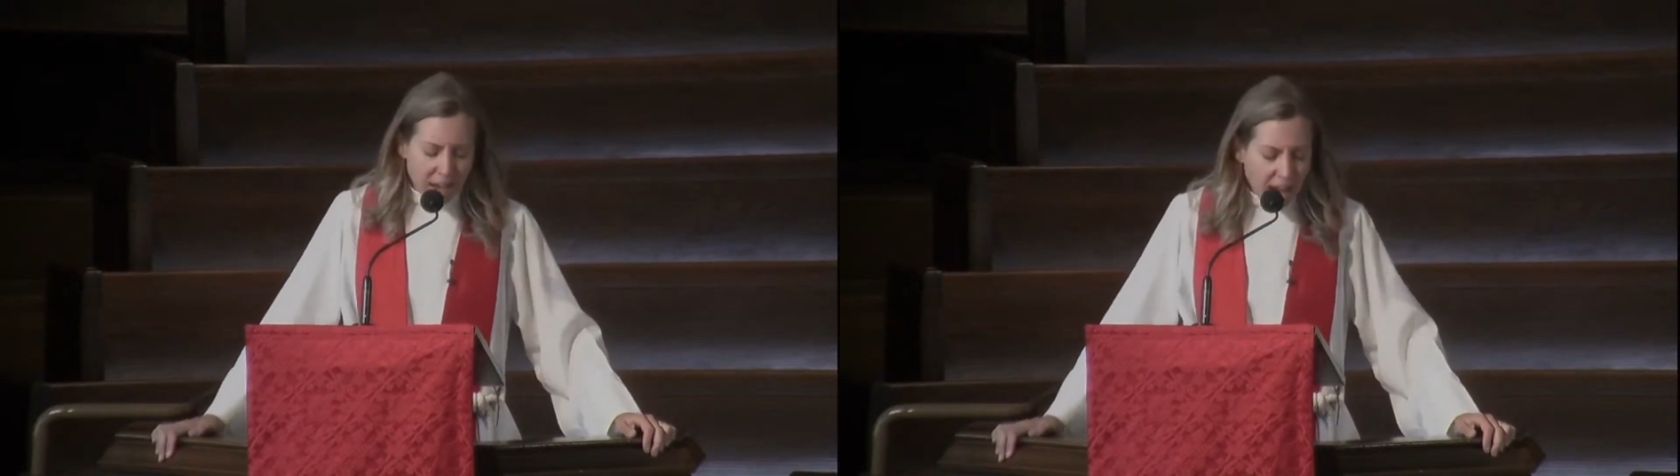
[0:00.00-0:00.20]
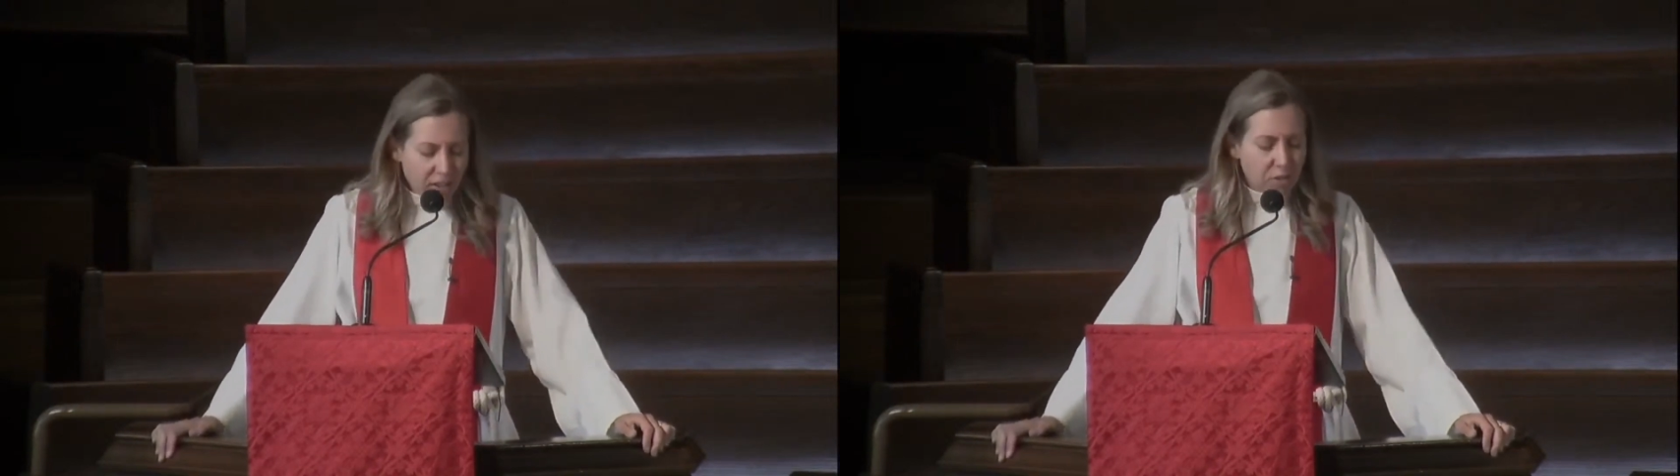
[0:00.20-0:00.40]

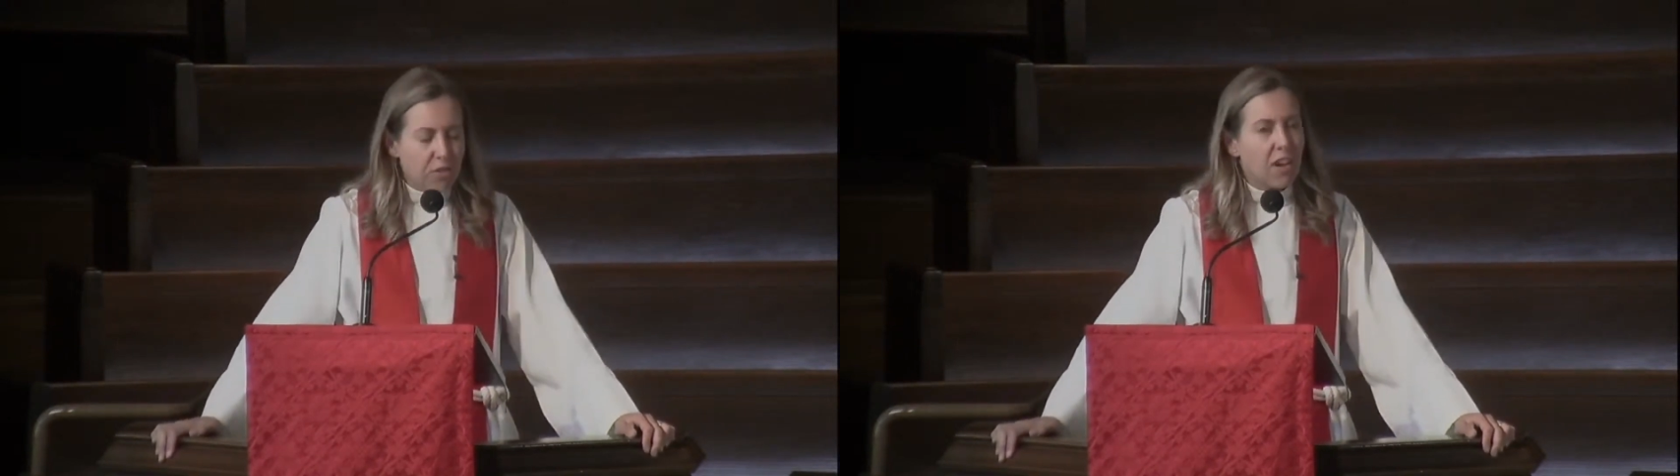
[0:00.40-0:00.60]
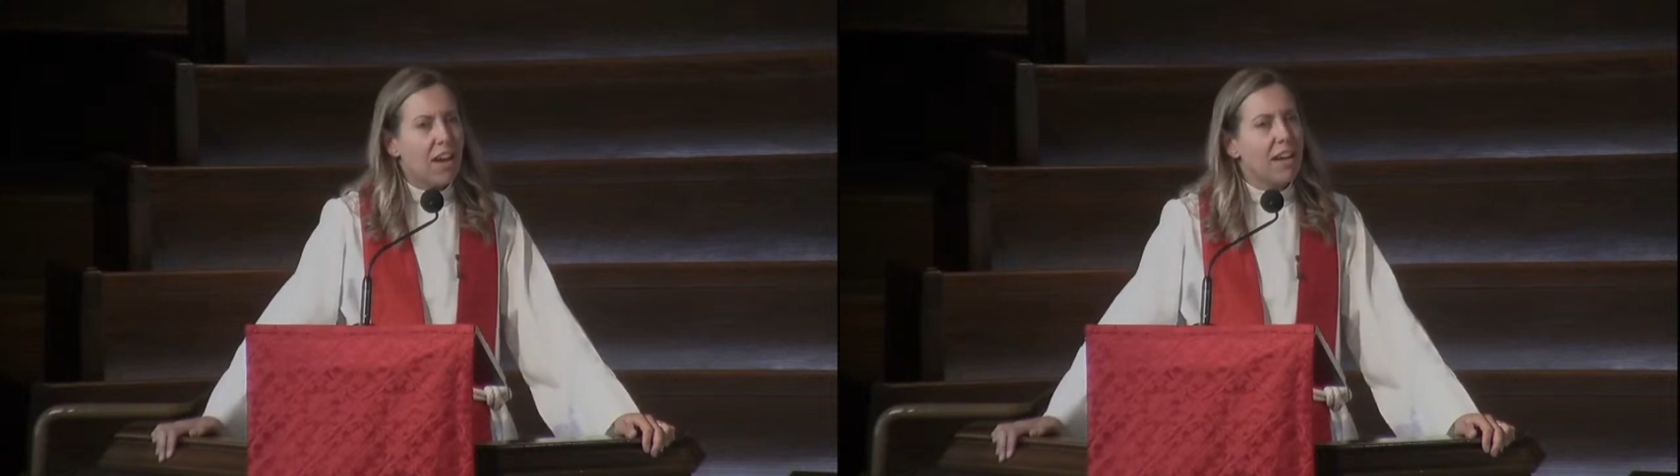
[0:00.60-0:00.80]

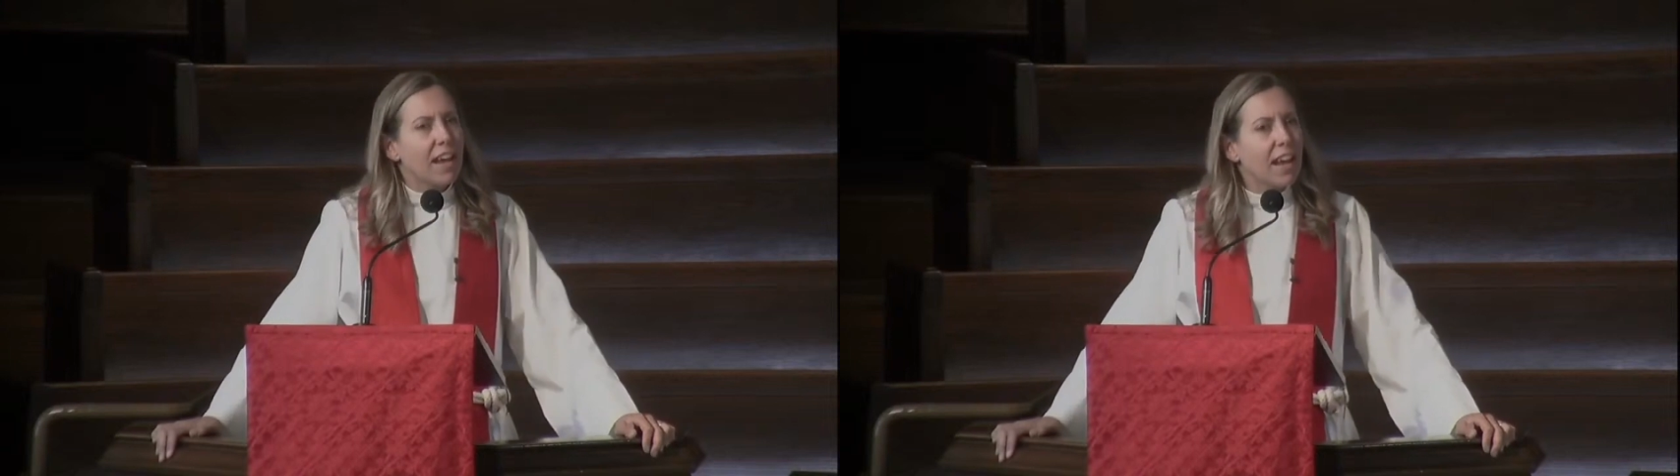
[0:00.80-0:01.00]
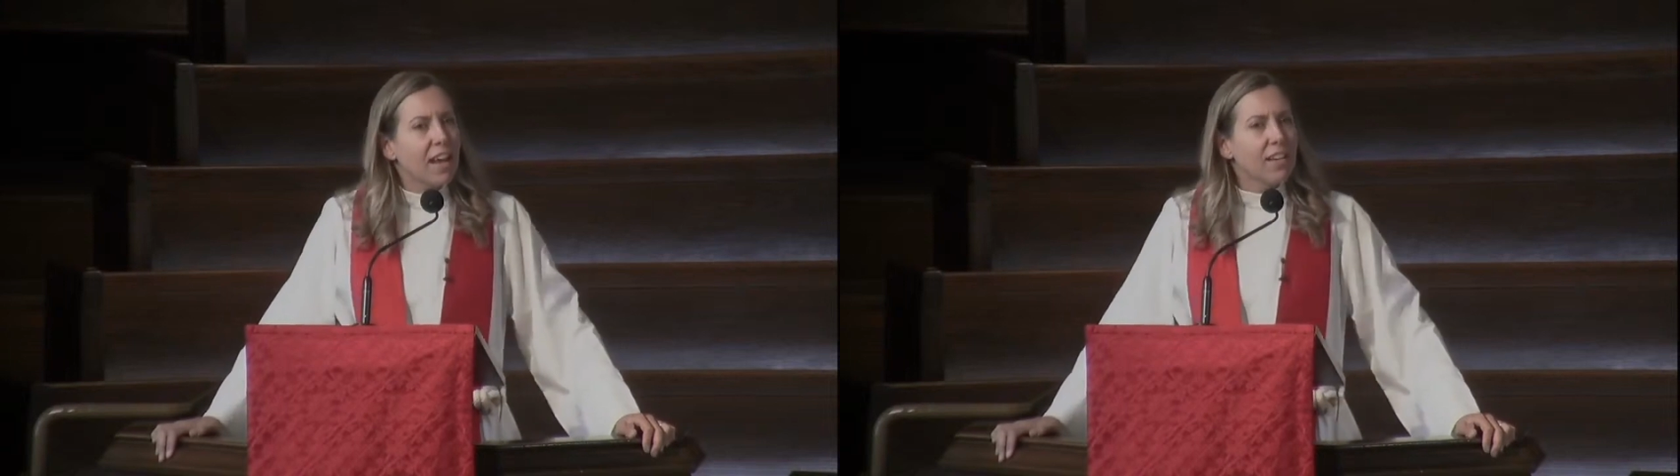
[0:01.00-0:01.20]
extra on
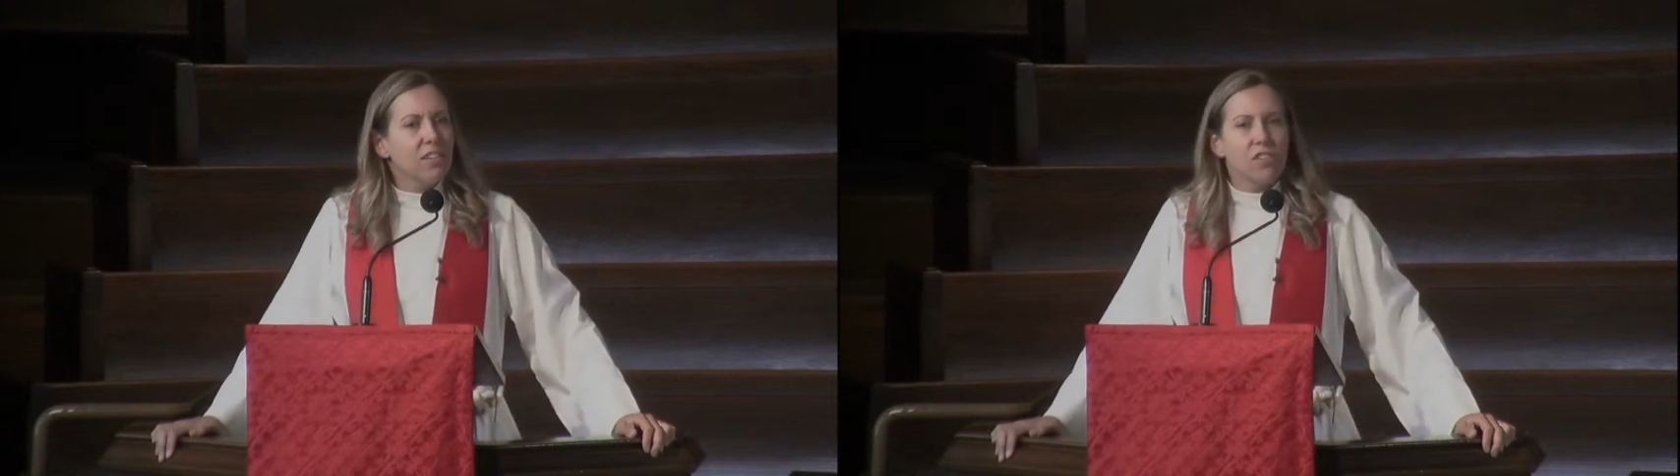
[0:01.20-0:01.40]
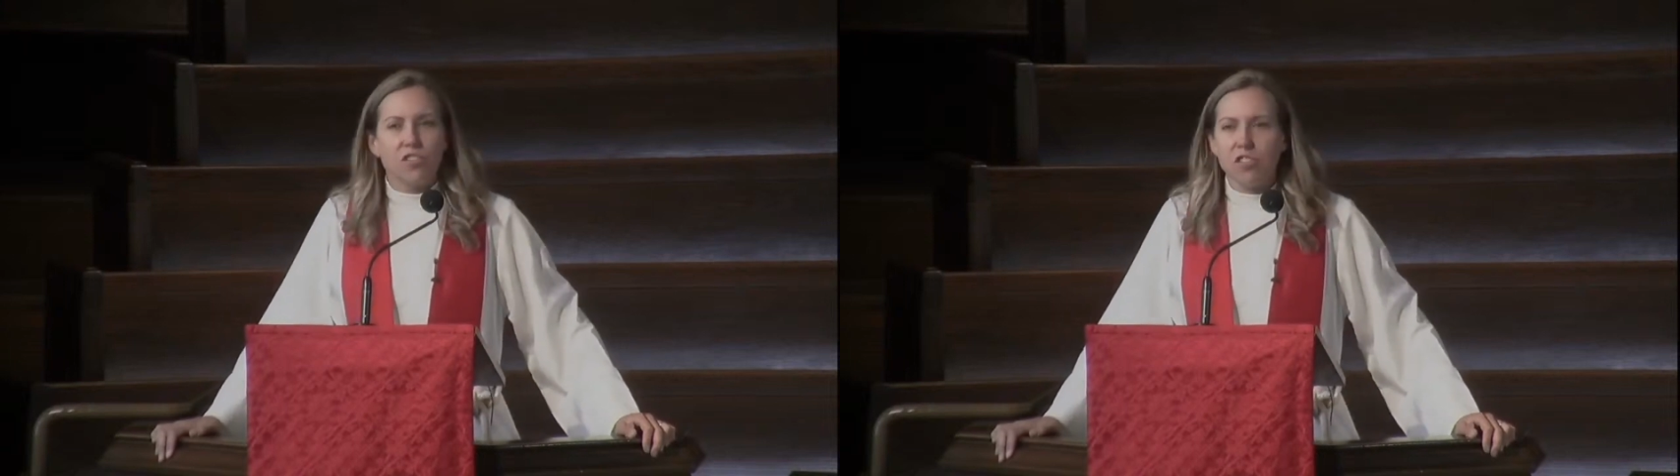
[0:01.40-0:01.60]
hand
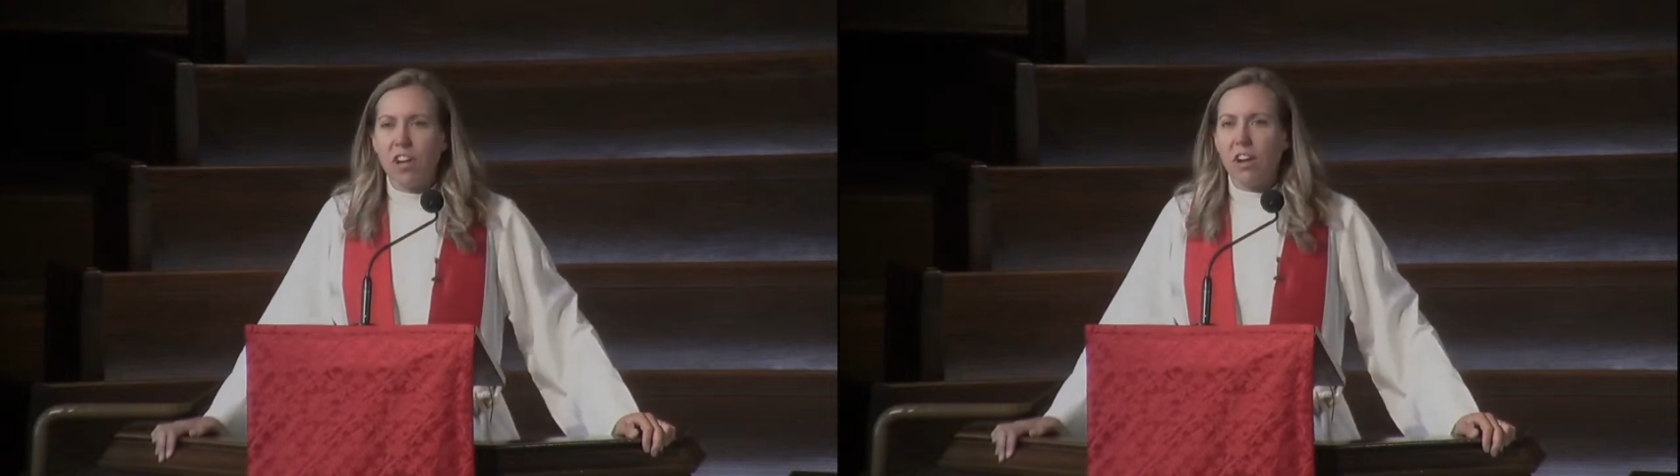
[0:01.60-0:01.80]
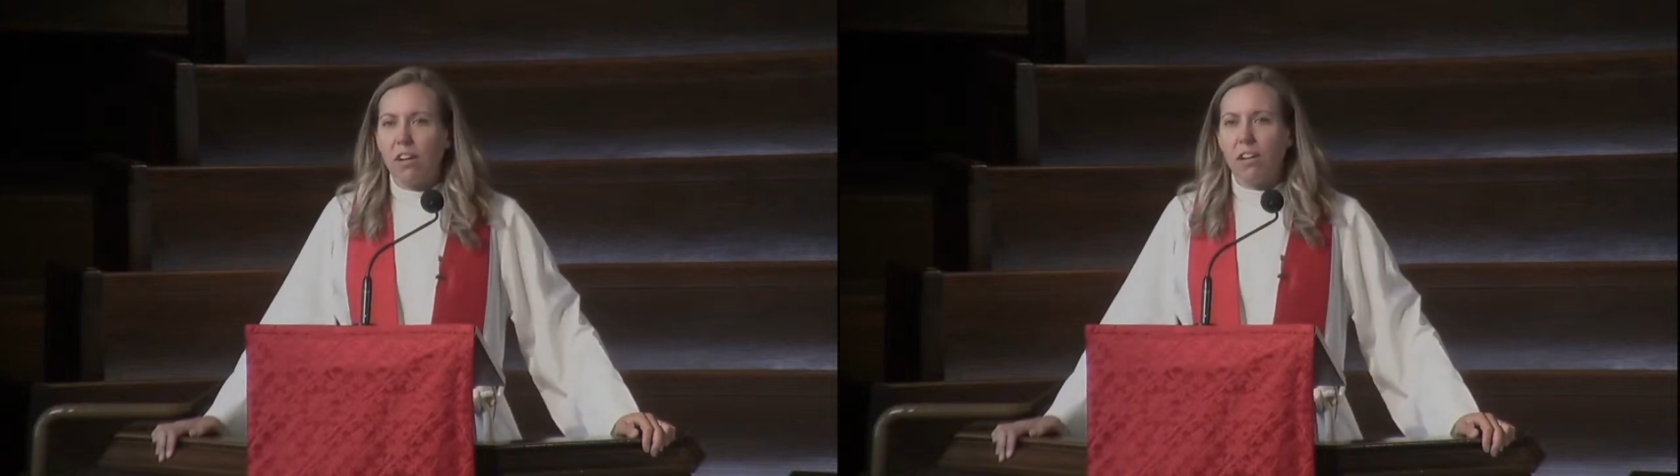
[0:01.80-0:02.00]
to
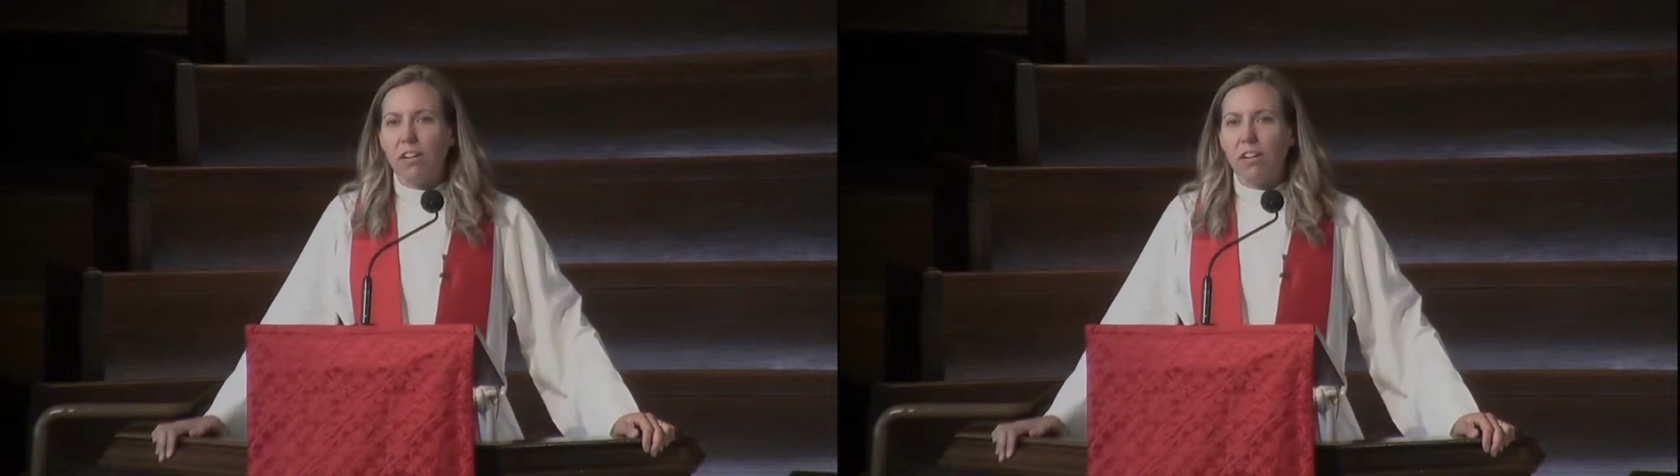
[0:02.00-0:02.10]
share.